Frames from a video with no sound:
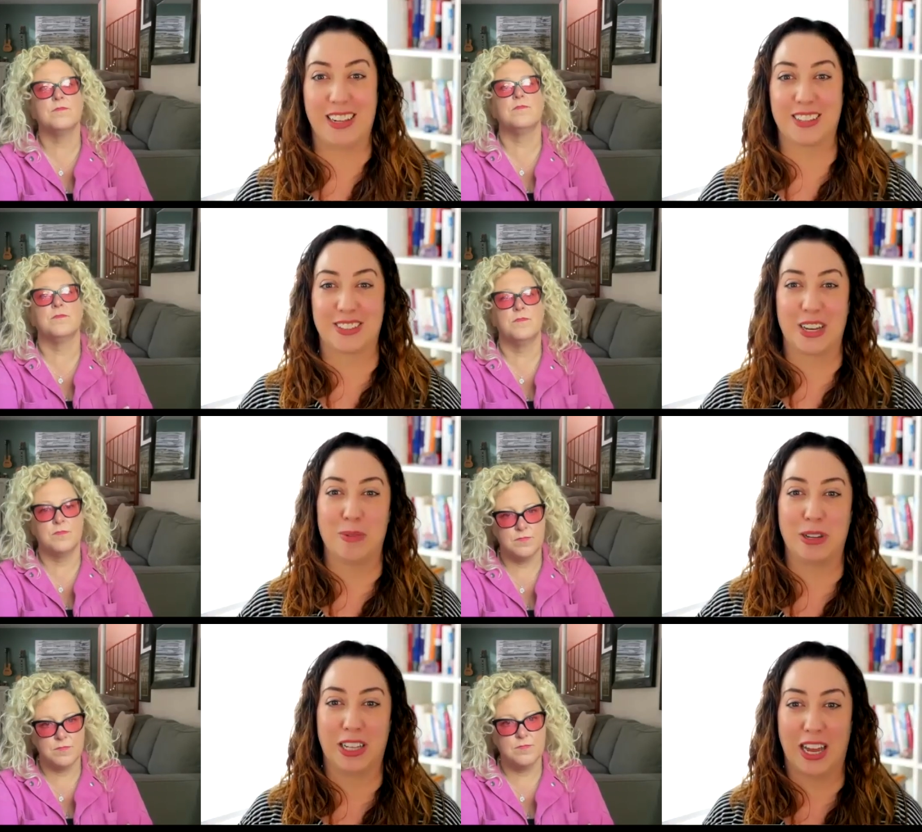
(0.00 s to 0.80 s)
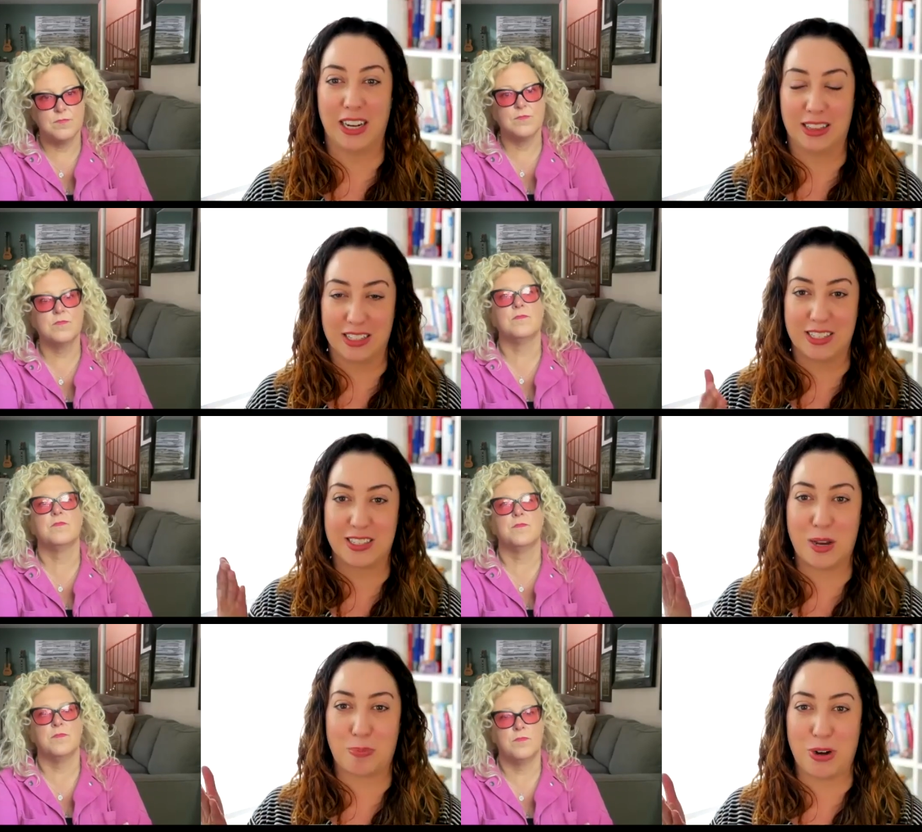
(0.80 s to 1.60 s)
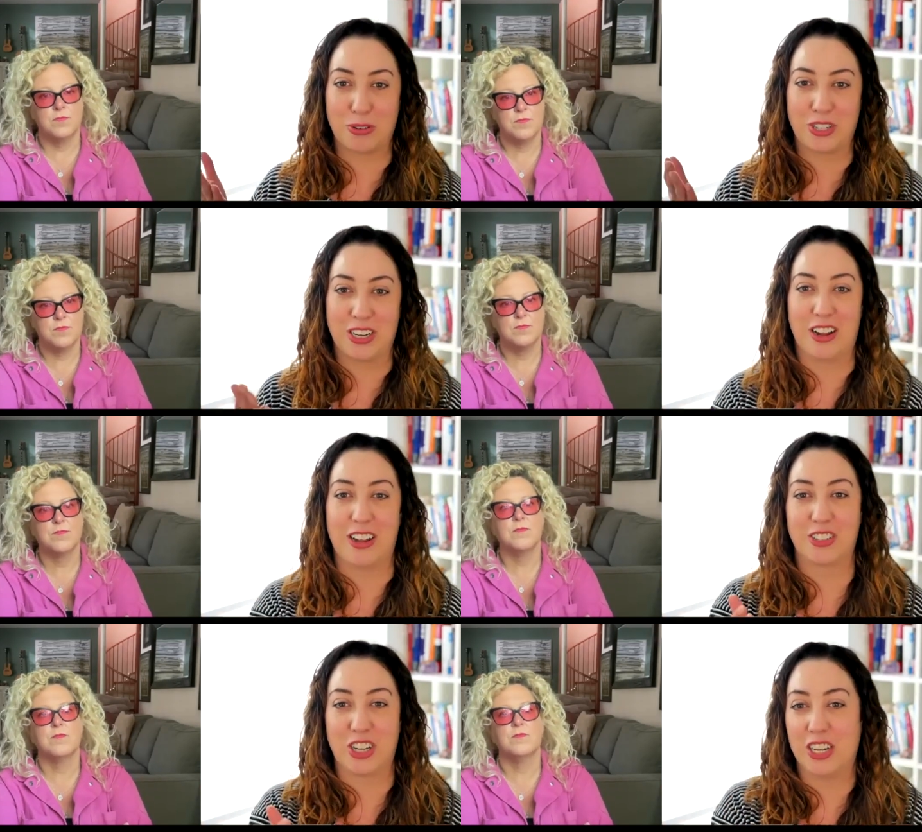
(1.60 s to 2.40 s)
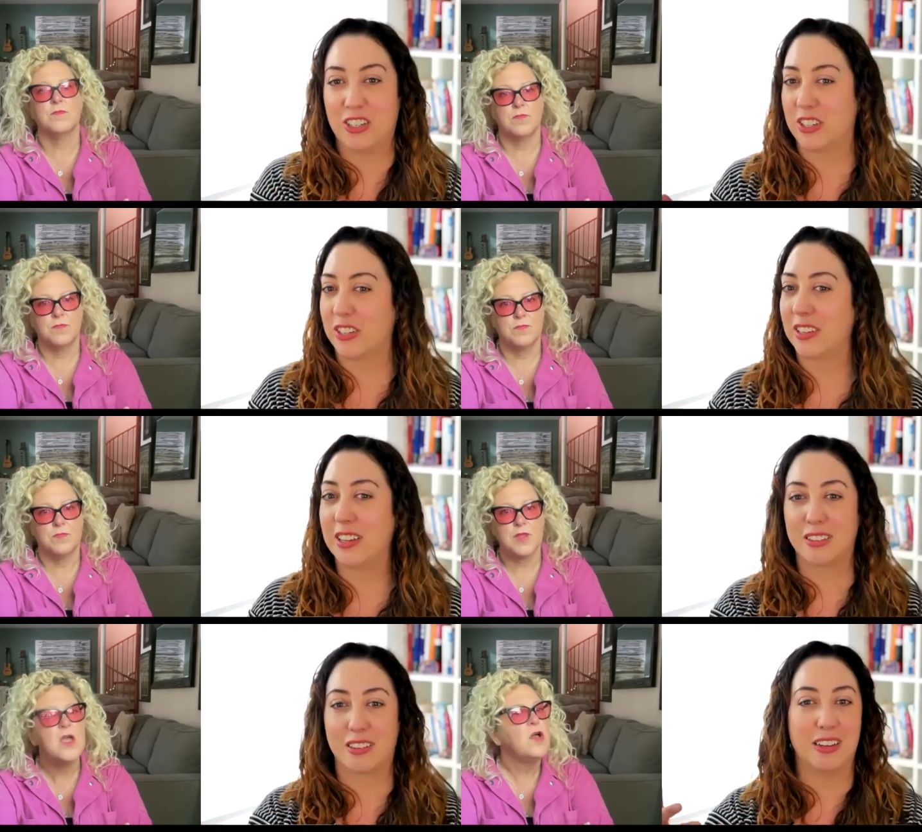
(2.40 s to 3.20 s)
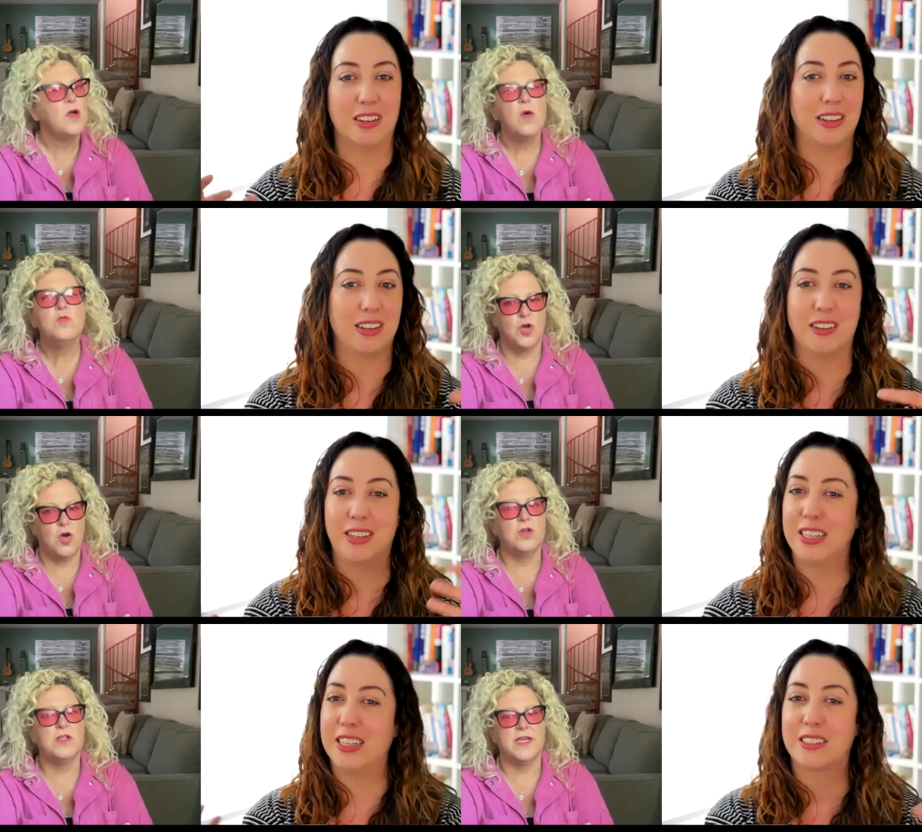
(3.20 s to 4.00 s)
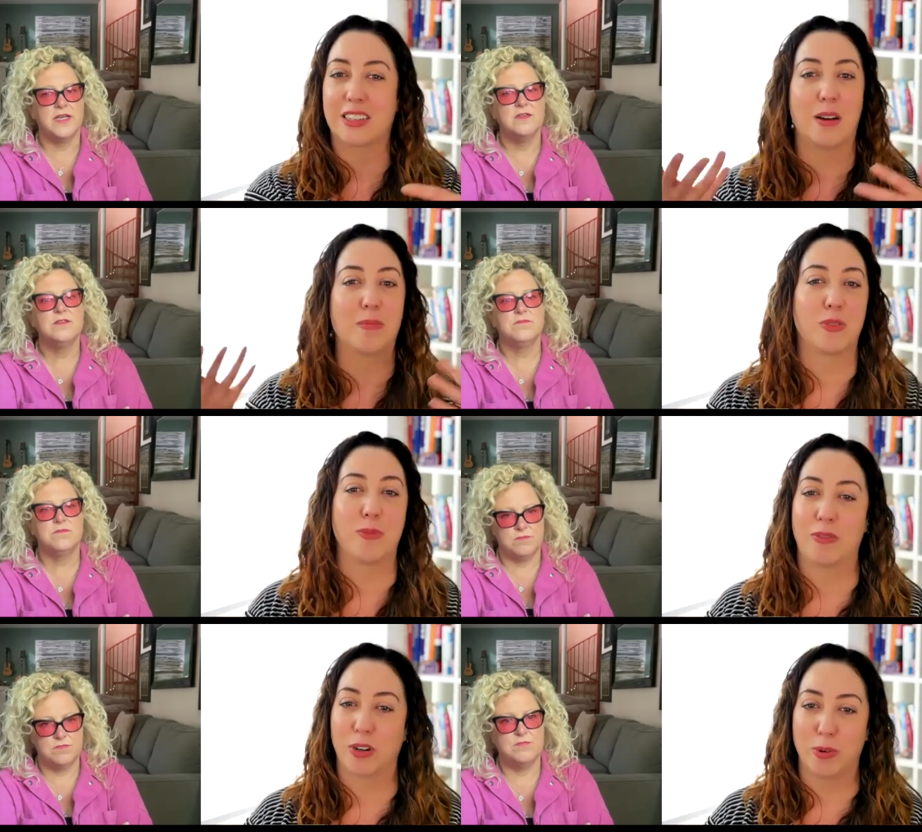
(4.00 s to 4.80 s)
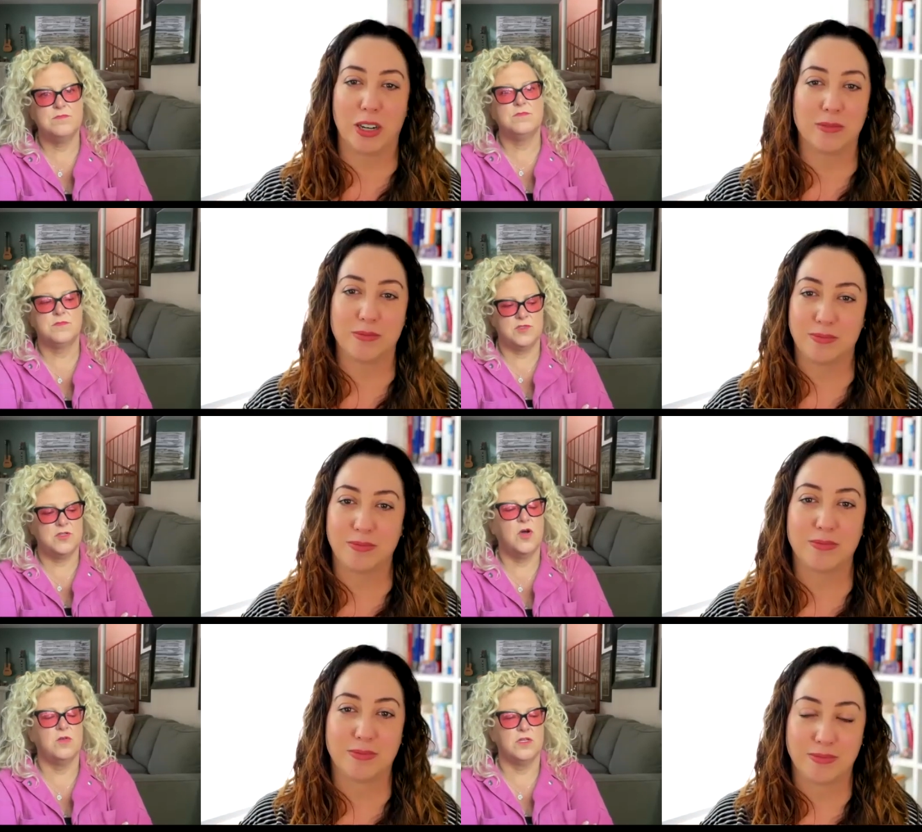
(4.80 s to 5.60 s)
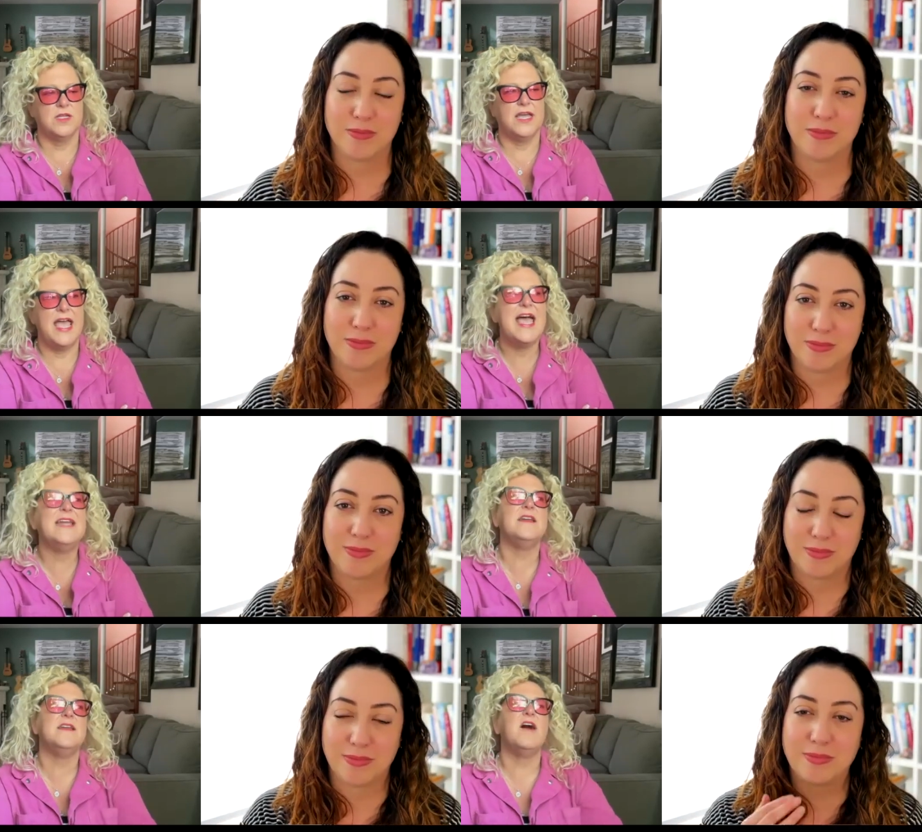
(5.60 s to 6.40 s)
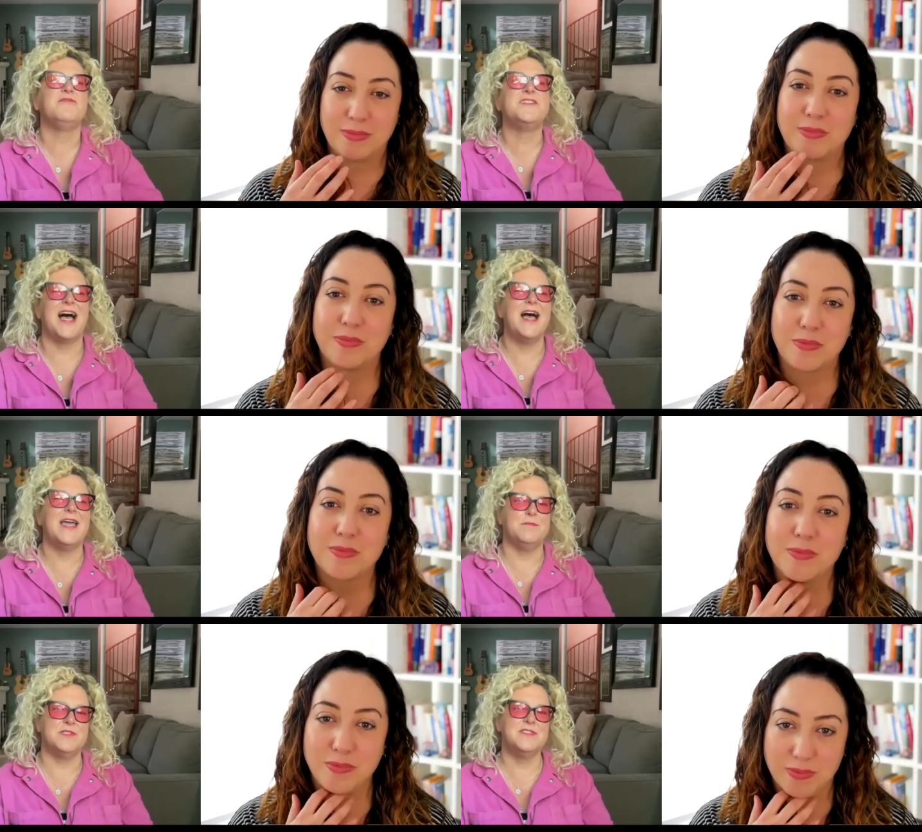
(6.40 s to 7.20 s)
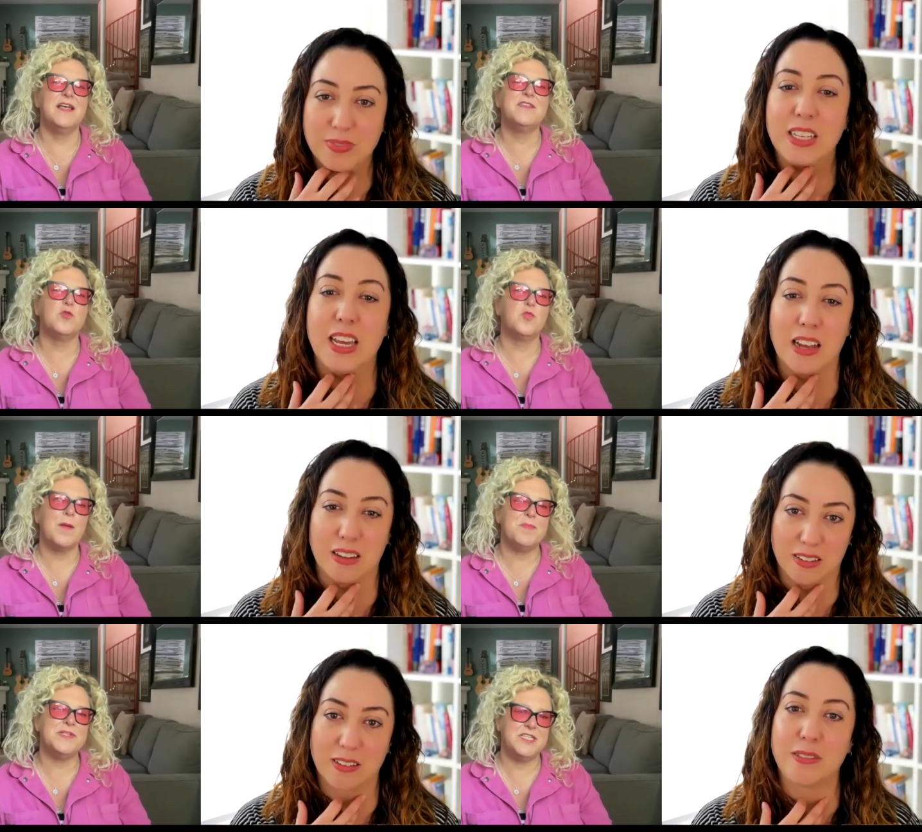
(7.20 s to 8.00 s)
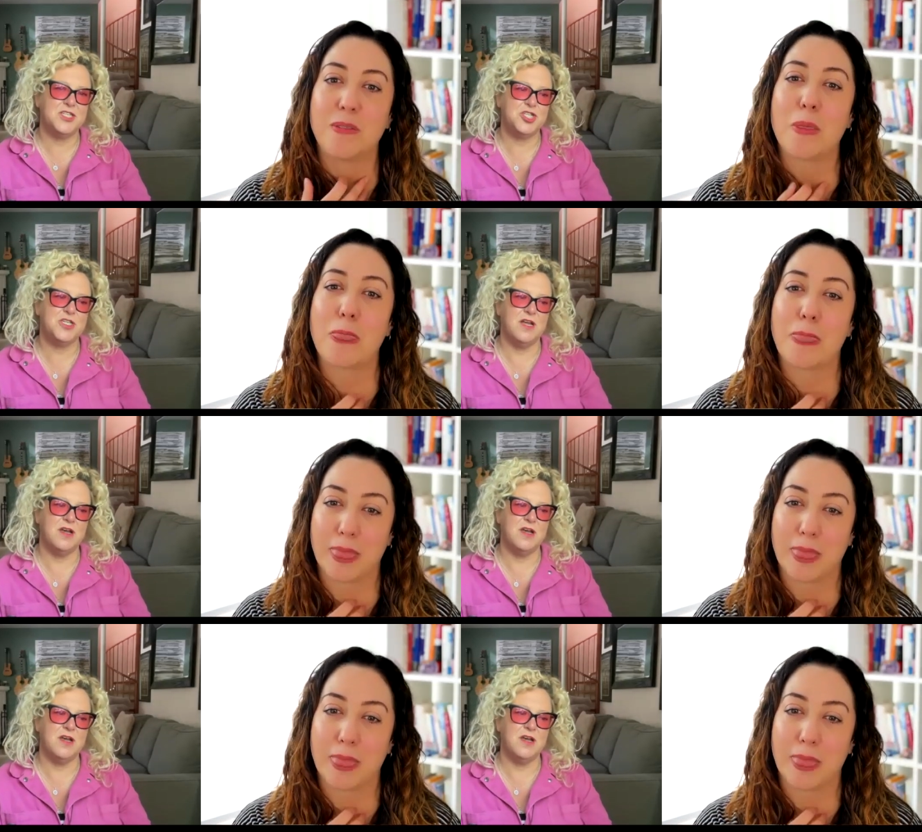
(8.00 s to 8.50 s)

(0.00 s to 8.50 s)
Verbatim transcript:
Speaker 1: that's going to be like this is the approach and it all changes it's going to totally come from everywhere totally and
Speaker 2: enough times like the repetition of